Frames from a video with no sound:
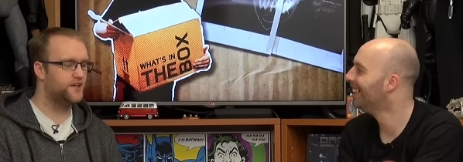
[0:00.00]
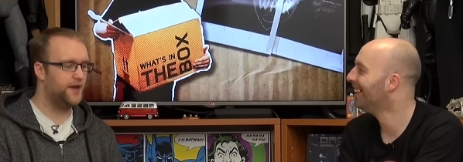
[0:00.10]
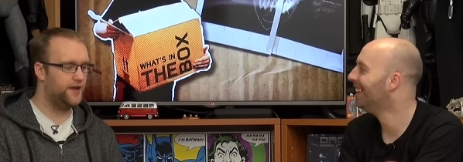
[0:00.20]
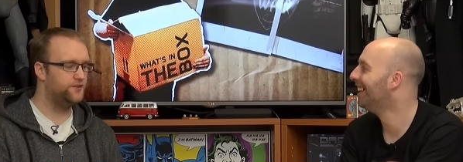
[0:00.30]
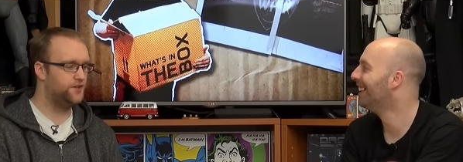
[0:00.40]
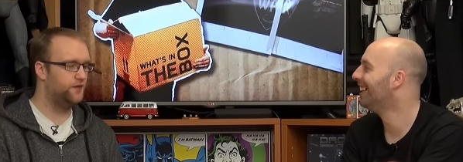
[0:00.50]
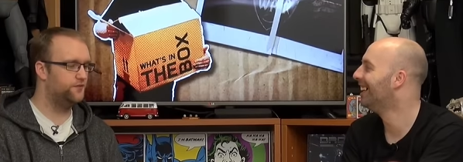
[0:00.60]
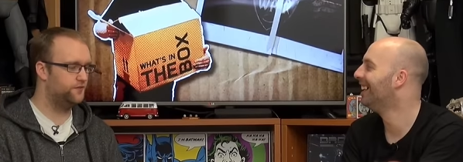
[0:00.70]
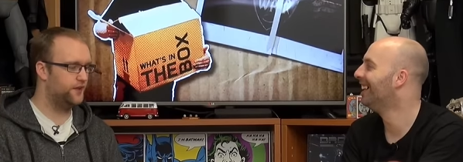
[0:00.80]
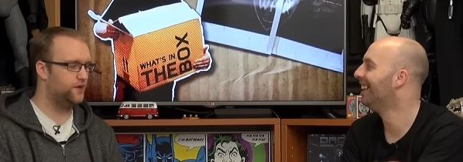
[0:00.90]
Speaker 1: a
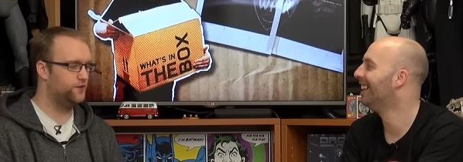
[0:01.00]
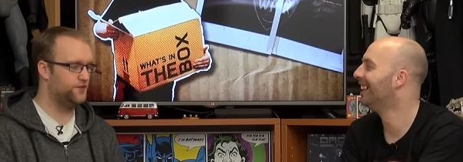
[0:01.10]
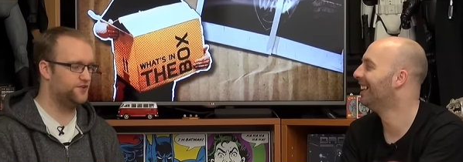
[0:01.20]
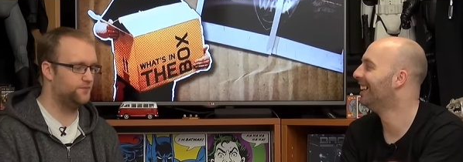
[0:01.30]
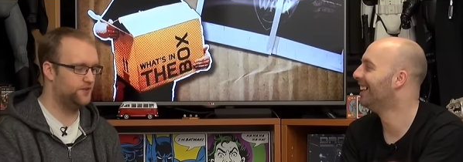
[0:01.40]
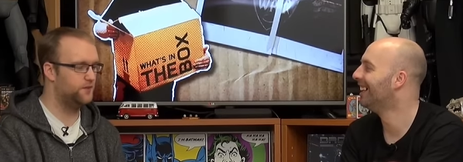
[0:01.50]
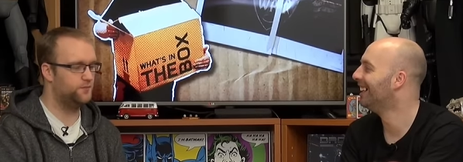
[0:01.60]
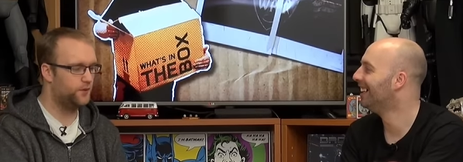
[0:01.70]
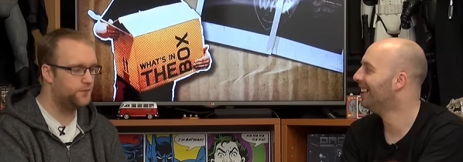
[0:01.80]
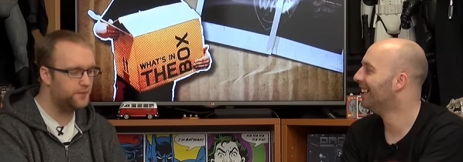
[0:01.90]
nine-ton thing onto something
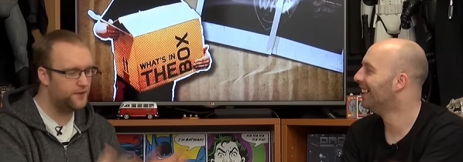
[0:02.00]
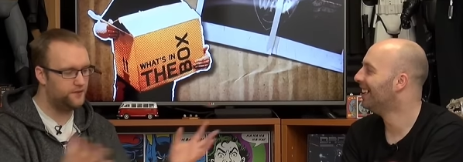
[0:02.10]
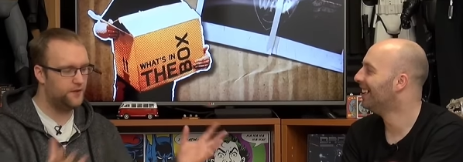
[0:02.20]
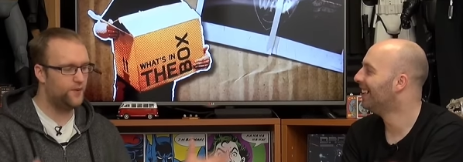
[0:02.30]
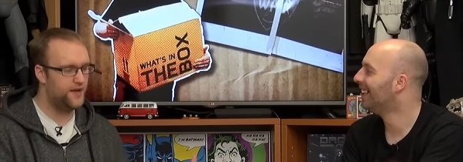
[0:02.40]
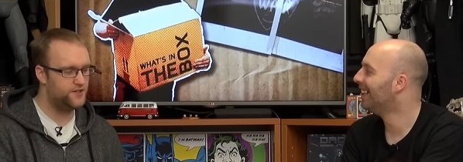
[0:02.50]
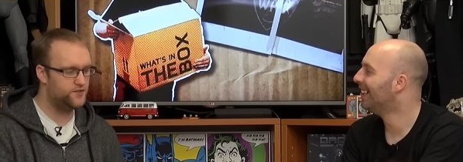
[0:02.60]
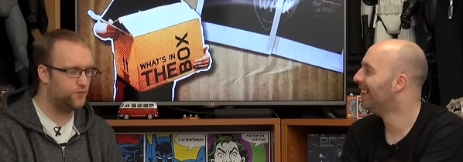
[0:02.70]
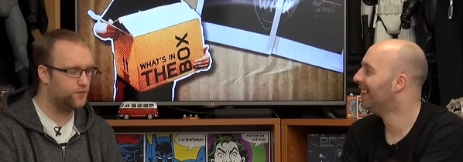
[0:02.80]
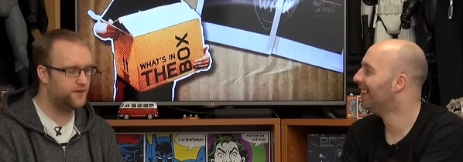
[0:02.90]
that probably only
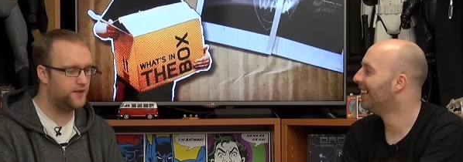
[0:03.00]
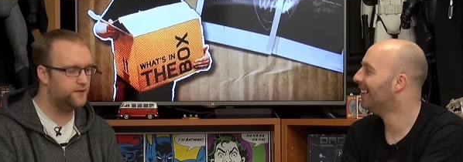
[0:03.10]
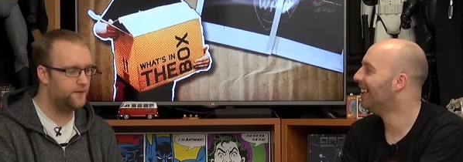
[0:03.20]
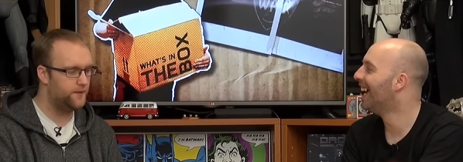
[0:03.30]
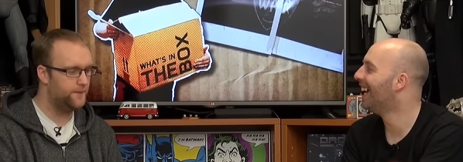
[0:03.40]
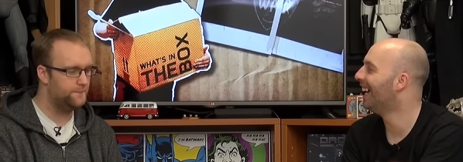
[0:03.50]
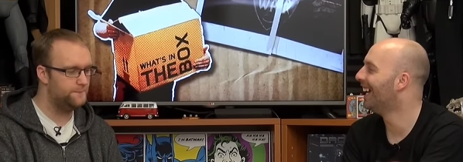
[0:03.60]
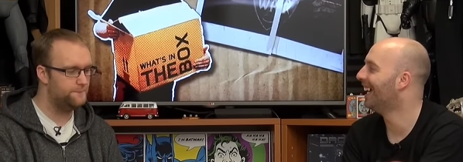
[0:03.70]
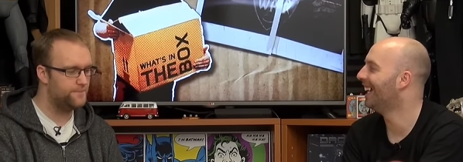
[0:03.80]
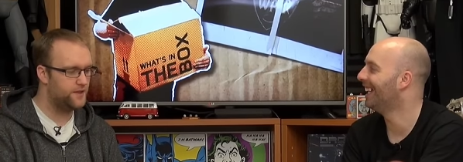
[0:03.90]
weighs fourteen,
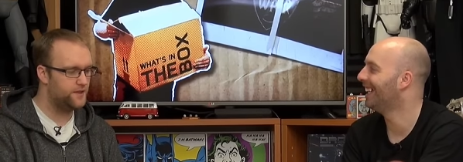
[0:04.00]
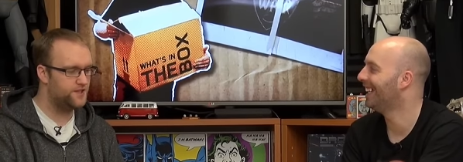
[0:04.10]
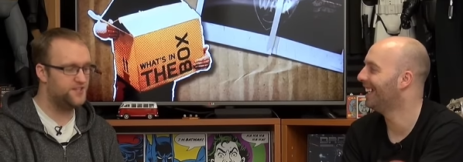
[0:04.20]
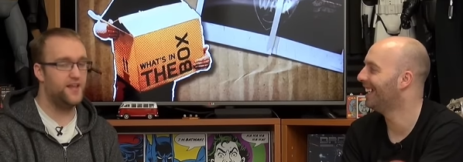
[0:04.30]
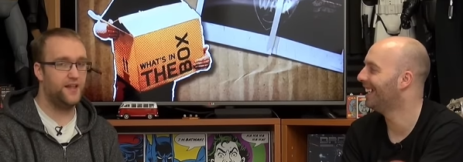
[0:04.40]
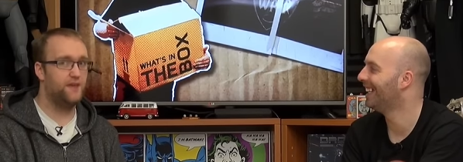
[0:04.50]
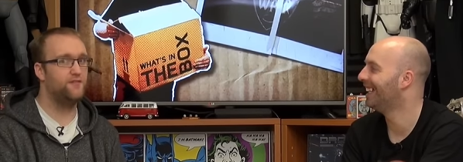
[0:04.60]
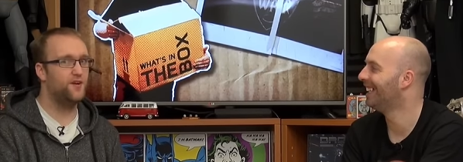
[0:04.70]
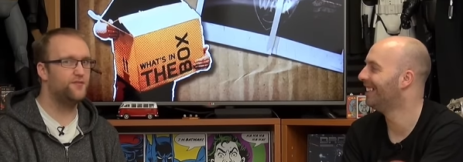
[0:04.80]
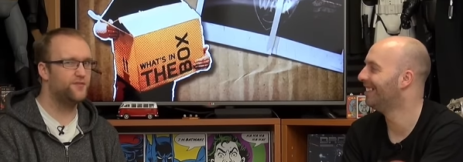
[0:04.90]
because it'll
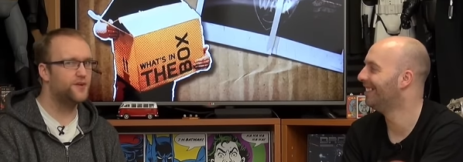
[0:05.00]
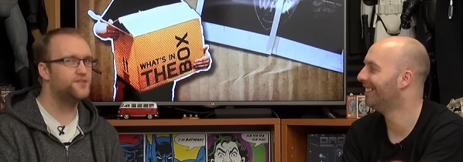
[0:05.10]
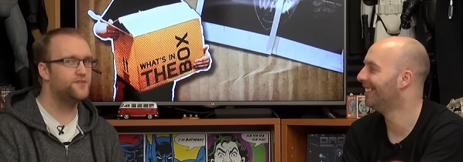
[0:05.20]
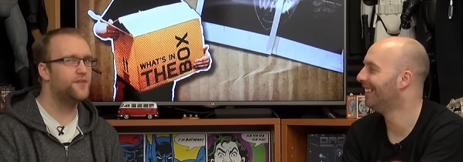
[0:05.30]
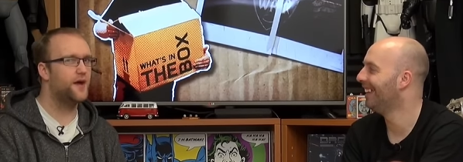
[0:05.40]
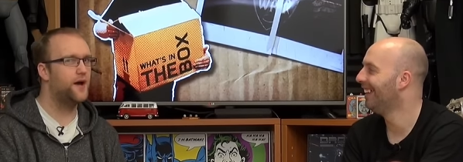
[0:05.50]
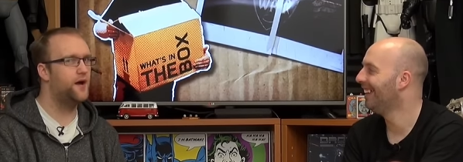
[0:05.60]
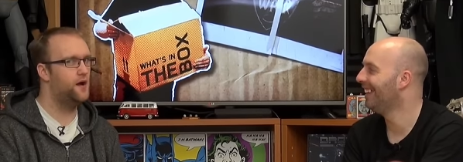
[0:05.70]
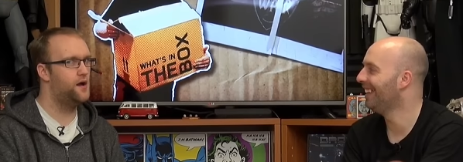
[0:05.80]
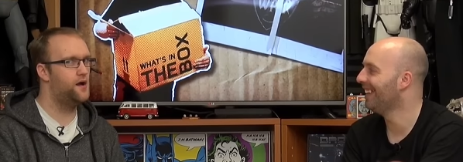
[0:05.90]
have enough thrust for that.
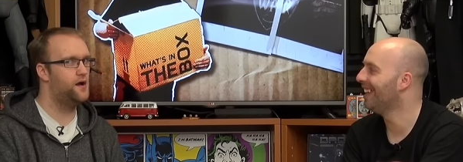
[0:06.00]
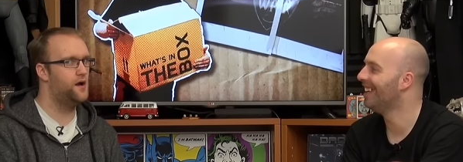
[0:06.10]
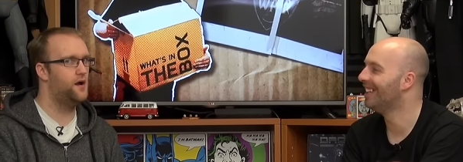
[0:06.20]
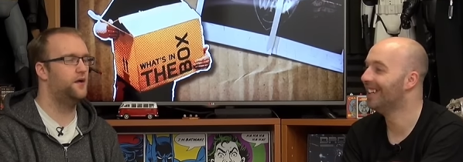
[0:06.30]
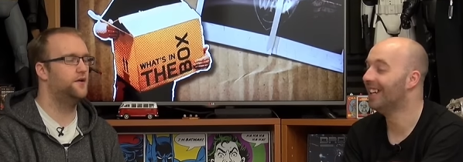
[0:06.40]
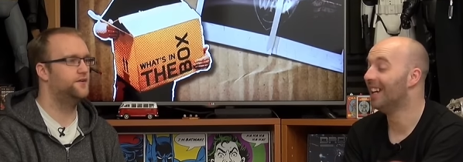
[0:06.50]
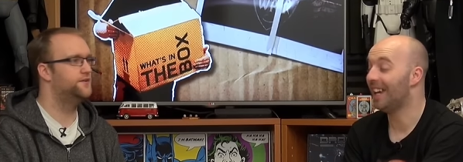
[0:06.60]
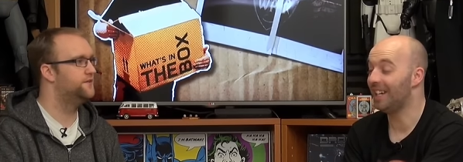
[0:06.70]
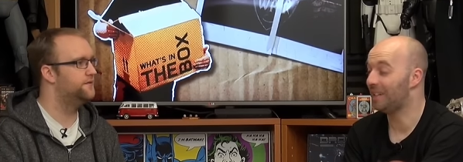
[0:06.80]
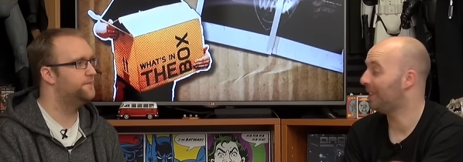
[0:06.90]

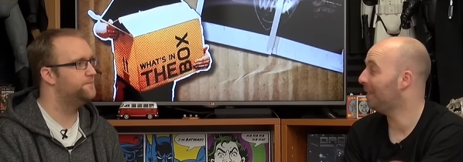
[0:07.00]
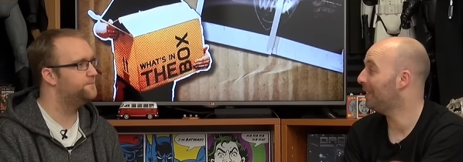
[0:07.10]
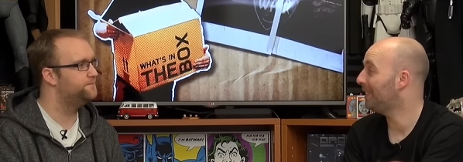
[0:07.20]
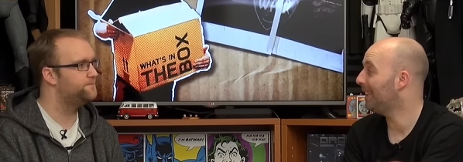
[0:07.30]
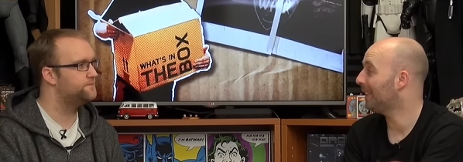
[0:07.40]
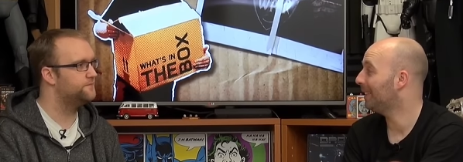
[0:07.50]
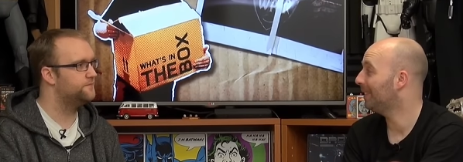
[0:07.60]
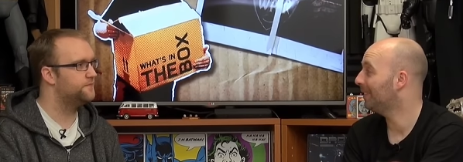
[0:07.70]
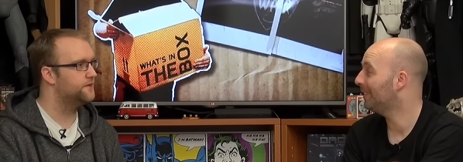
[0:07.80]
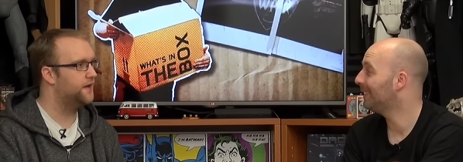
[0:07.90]
Speaker 2: Hey, sci-fi tech.
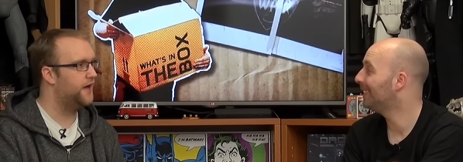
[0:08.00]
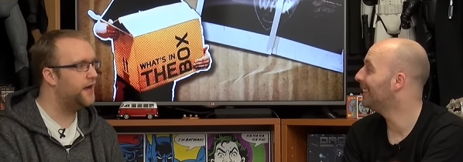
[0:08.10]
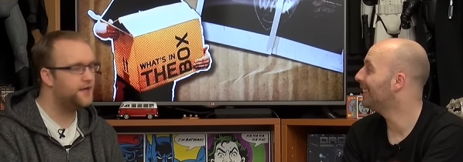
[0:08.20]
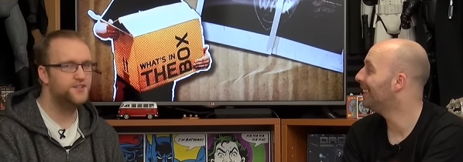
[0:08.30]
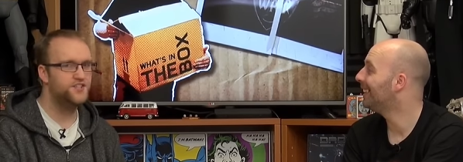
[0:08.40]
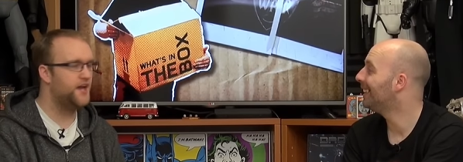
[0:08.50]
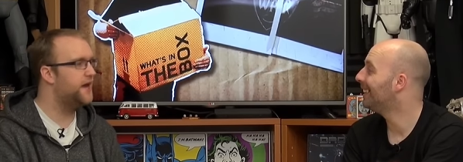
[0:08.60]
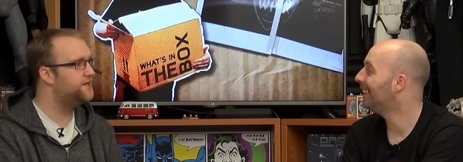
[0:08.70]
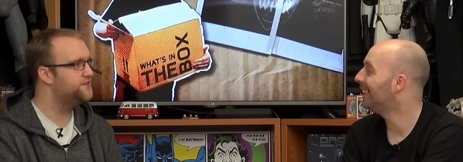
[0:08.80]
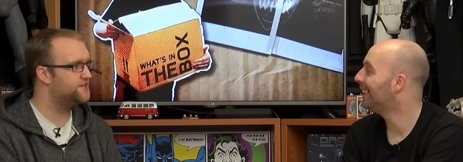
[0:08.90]
Speaker 1: I can
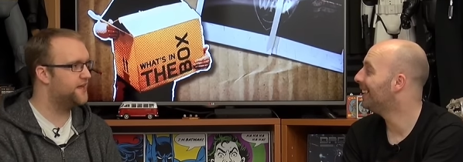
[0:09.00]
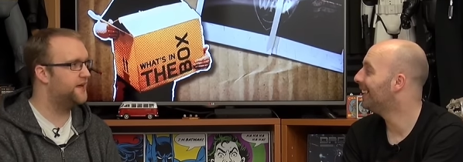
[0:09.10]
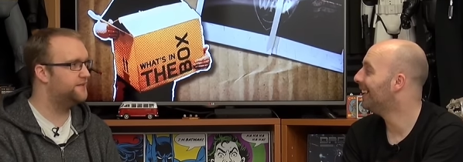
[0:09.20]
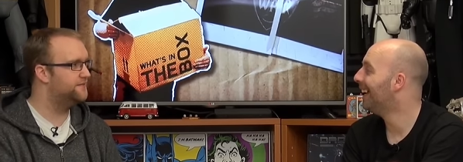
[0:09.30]
science that